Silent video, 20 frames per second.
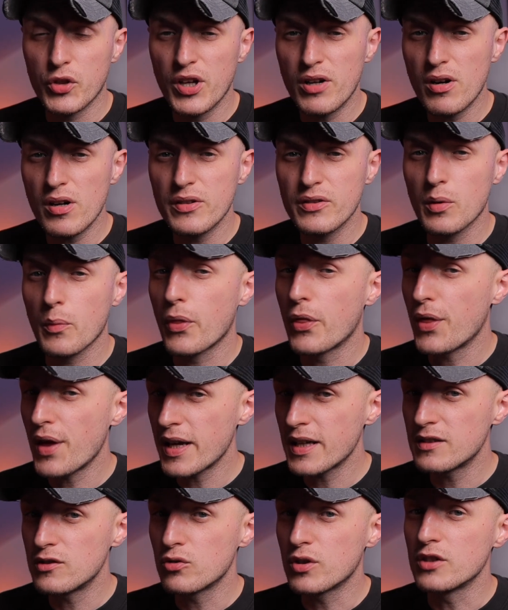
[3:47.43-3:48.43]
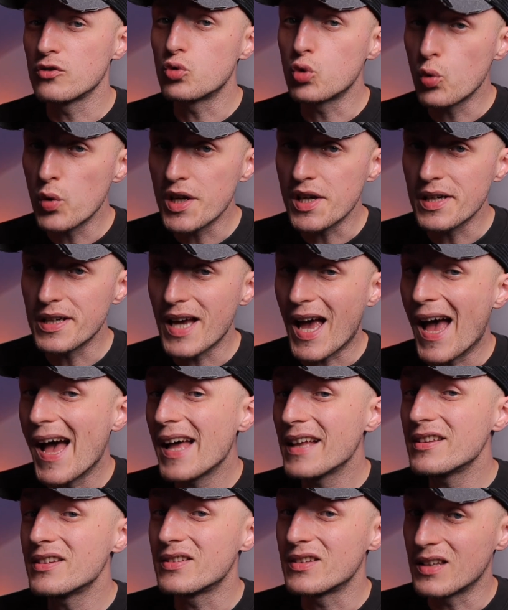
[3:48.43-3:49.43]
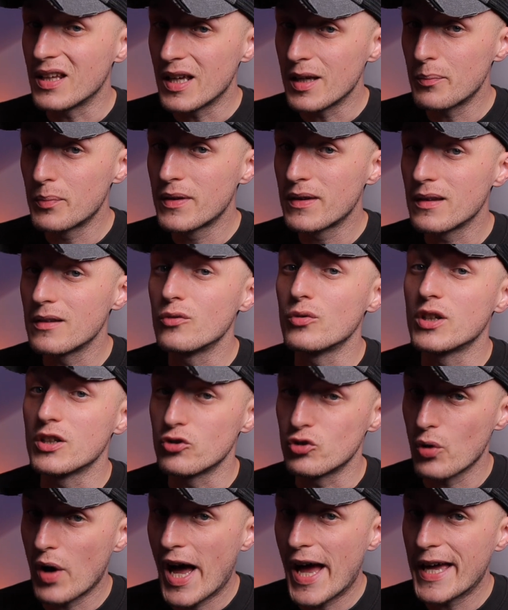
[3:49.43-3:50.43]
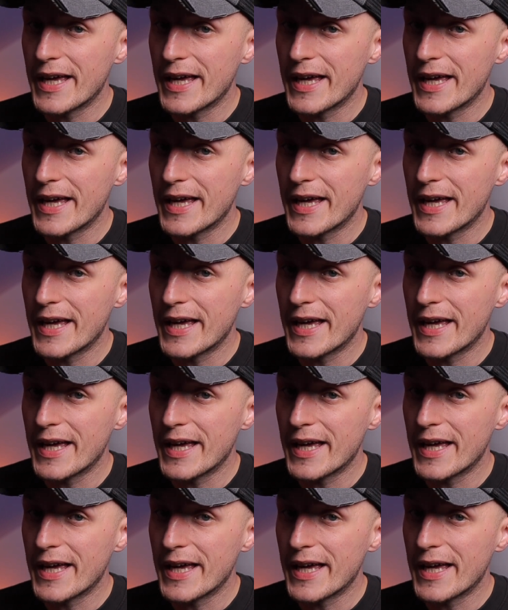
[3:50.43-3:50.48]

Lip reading: there are some things you can tweak and tips you can try.